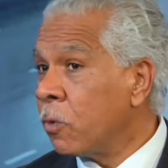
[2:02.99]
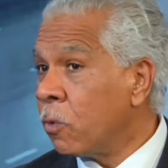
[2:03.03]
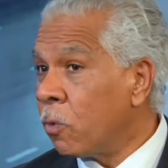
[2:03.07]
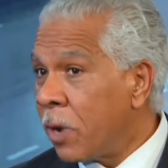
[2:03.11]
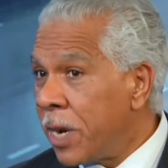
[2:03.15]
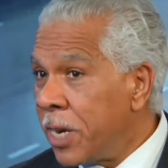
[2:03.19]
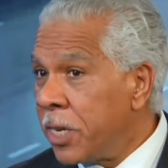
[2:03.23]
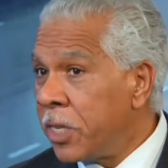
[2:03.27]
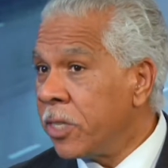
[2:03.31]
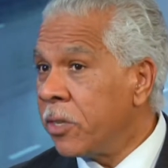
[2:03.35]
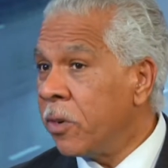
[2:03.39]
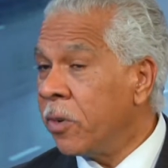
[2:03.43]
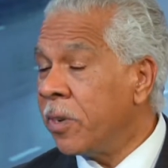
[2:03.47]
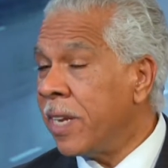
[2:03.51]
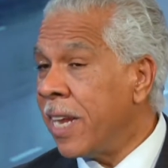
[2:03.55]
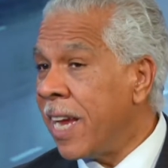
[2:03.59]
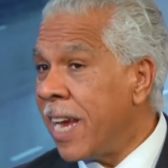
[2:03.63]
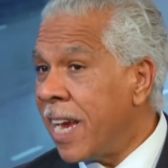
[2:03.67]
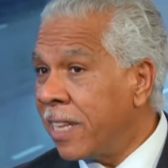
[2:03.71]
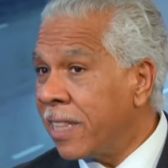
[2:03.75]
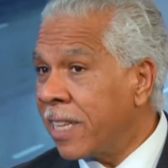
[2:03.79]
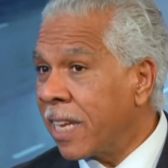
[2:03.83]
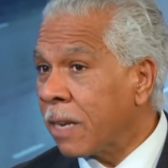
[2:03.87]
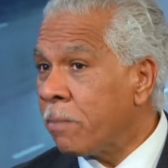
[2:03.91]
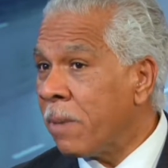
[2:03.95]
racial and
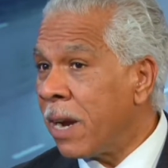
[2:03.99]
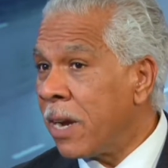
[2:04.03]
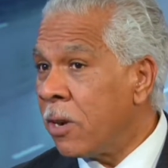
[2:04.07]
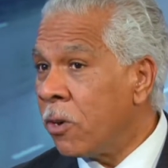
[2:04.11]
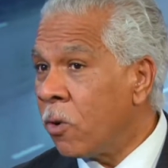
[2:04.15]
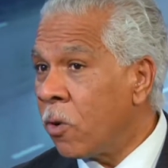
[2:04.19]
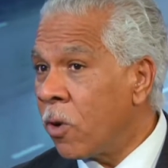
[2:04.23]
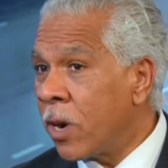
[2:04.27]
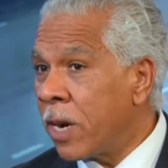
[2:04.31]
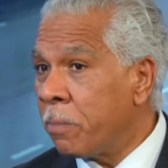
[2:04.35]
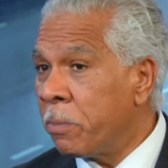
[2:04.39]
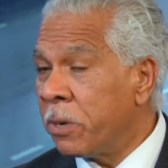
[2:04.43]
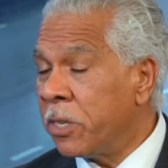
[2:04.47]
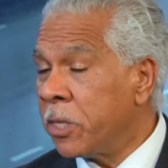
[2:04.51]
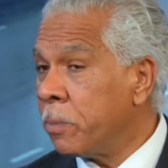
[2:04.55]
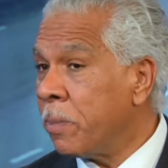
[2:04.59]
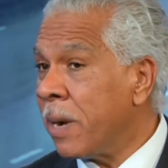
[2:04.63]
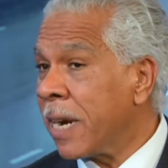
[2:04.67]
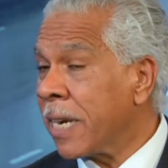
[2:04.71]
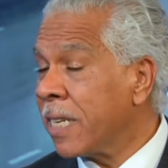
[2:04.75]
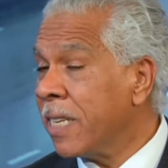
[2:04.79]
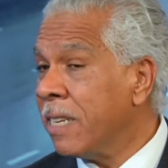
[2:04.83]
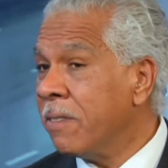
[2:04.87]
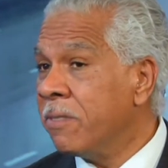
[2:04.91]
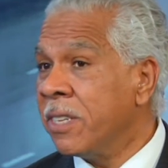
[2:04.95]
ethnic minority
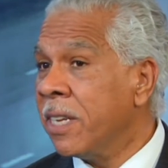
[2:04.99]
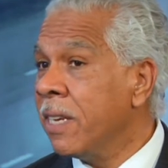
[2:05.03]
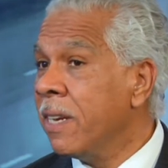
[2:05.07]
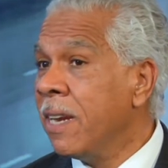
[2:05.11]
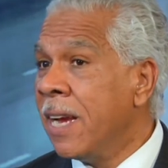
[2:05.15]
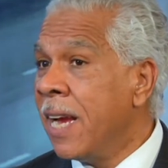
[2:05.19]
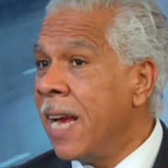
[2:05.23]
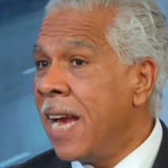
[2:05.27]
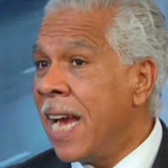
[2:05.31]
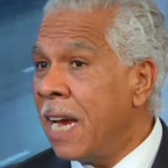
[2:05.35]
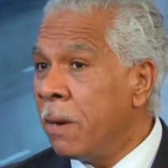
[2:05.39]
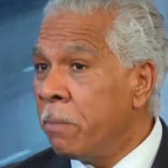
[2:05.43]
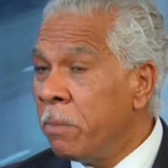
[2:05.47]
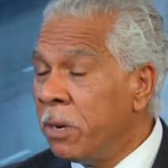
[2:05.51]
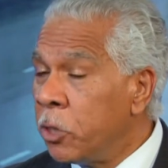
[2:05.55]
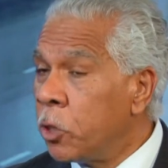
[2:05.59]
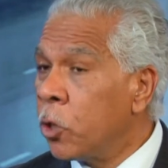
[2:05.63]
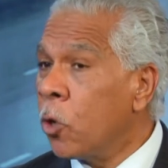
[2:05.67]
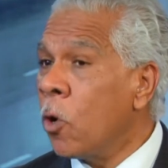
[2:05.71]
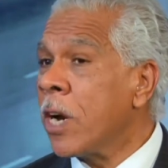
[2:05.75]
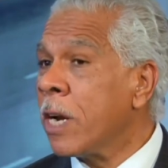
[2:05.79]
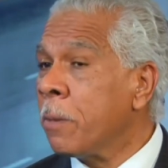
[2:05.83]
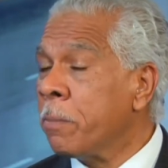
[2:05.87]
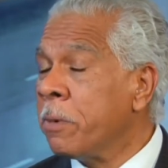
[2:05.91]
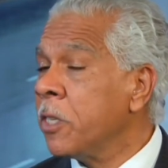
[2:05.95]
perspectives and
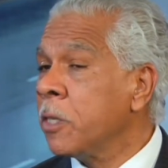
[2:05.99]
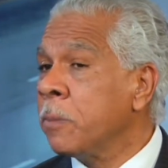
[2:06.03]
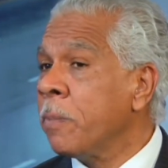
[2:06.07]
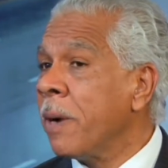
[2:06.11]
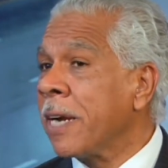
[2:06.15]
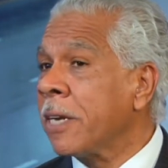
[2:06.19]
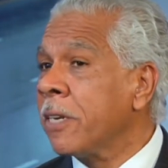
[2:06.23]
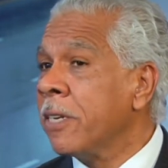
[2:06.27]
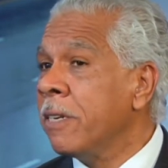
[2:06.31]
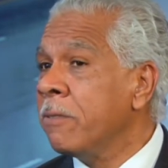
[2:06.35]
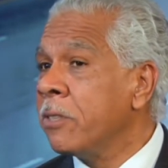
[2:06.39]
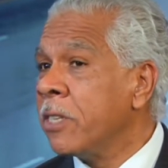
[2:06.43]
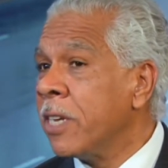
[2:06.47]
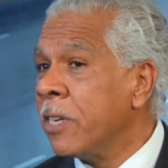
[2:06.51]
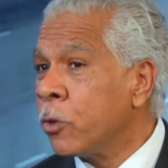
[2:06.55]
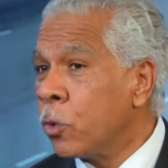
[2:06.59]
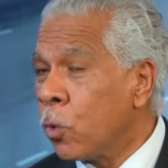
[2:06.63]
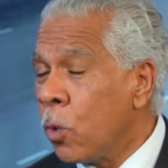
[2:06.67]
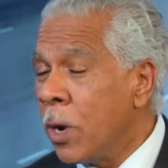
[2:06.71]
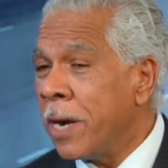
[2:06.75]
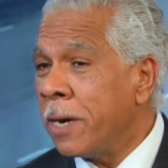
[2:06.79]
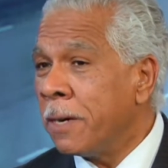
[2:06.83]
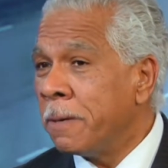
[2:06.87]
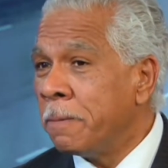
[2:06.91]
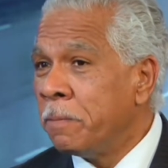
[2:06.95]
majority perspectives as
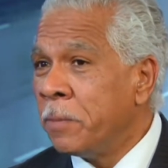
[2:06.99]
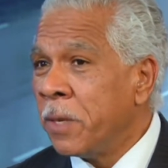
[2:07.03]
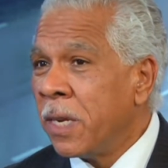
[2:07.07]
well.